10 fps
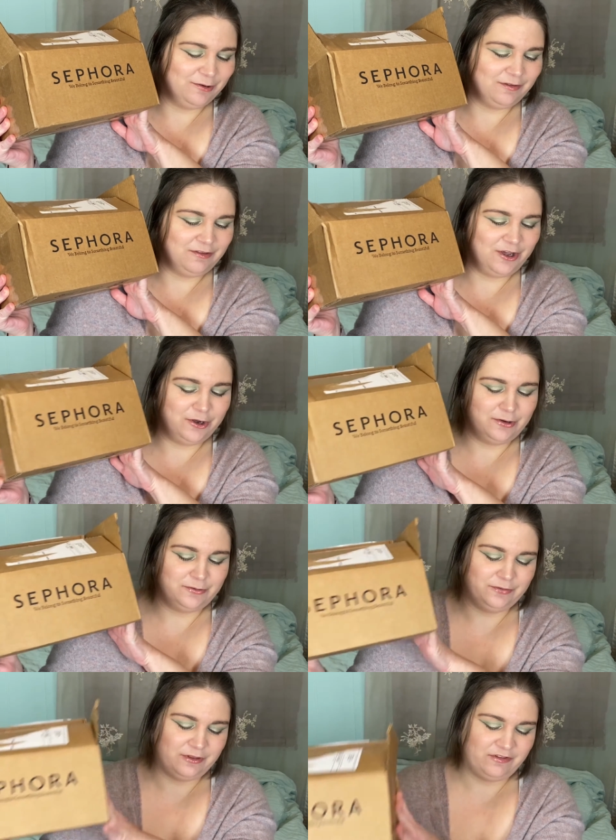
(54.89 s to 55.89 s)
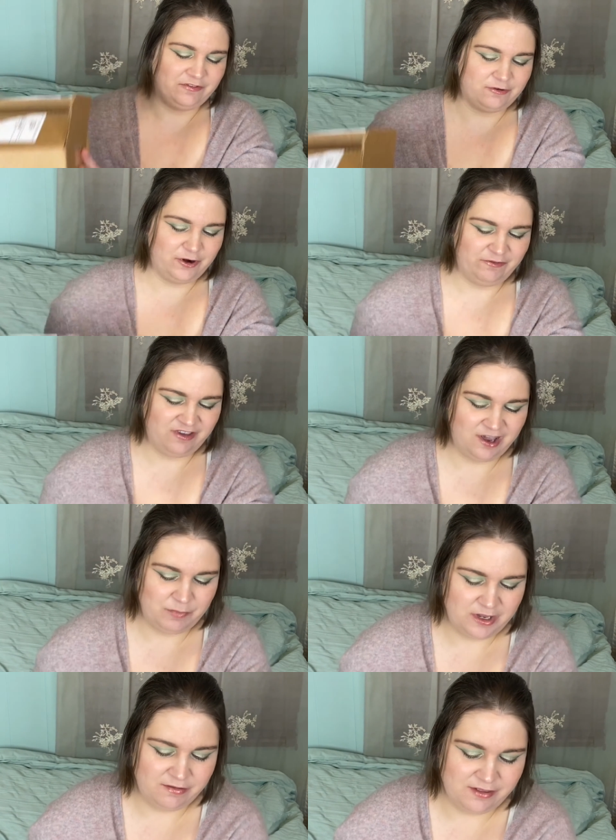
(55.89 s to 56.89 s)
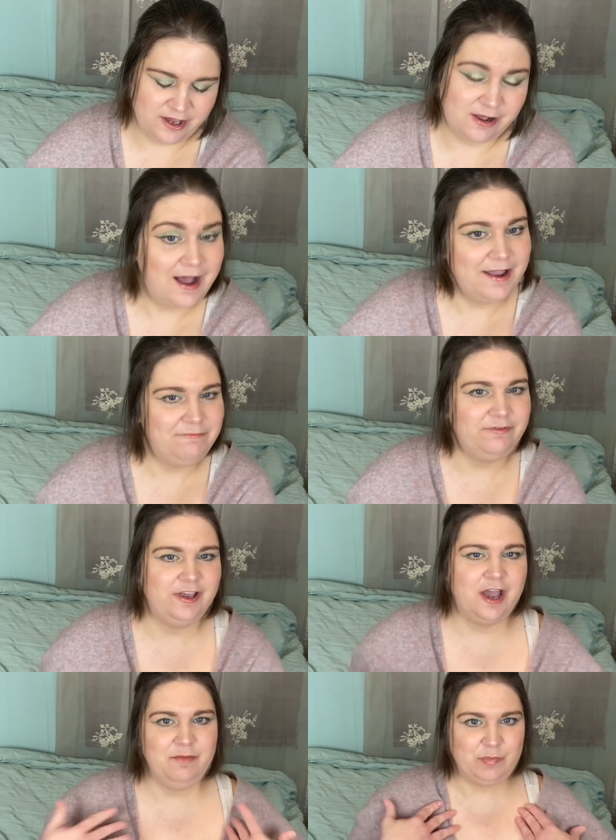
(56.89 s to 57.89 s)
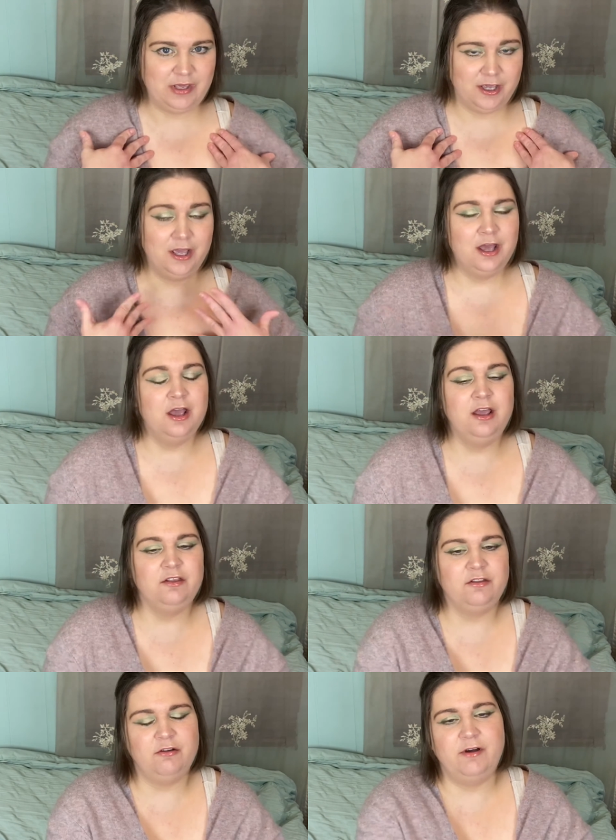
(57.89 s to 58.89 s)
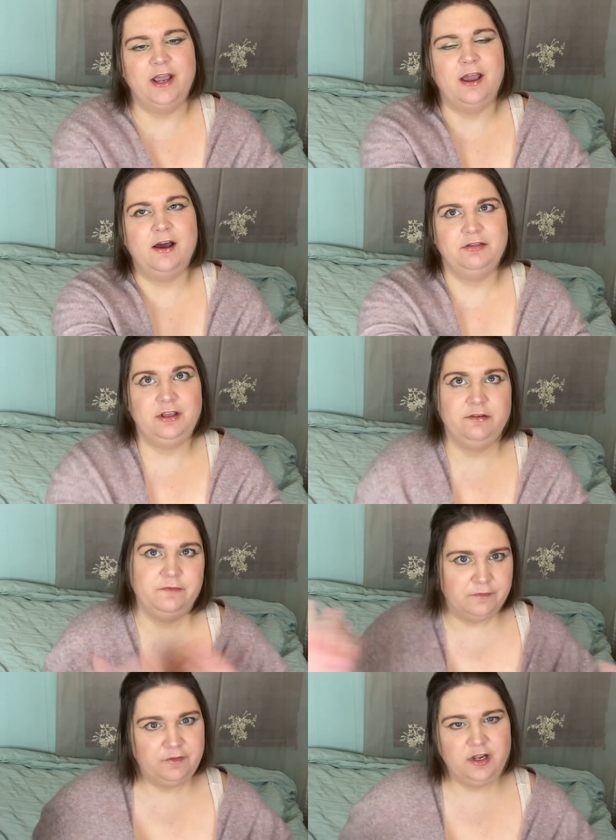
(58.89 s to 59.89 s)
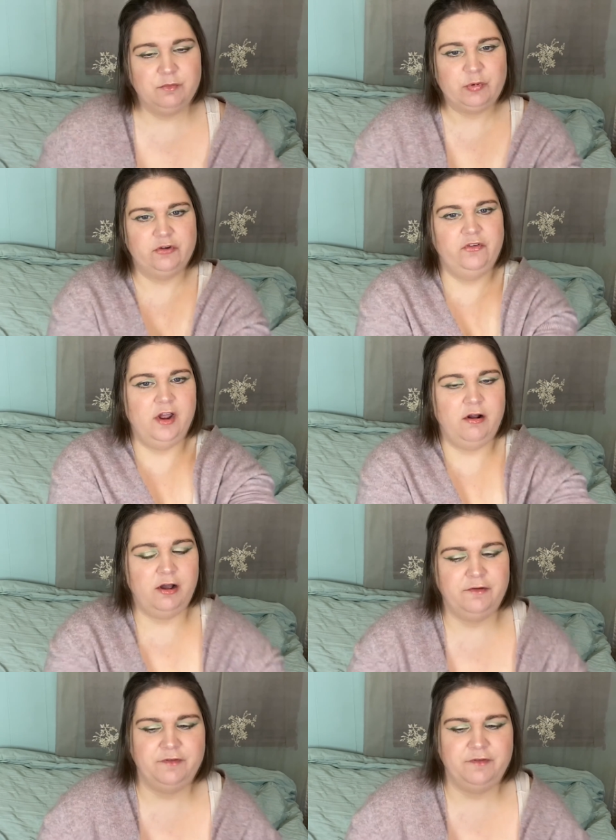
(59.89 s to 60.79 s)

So the Sephora VIB sale, I am VIB, so I got the 15% off.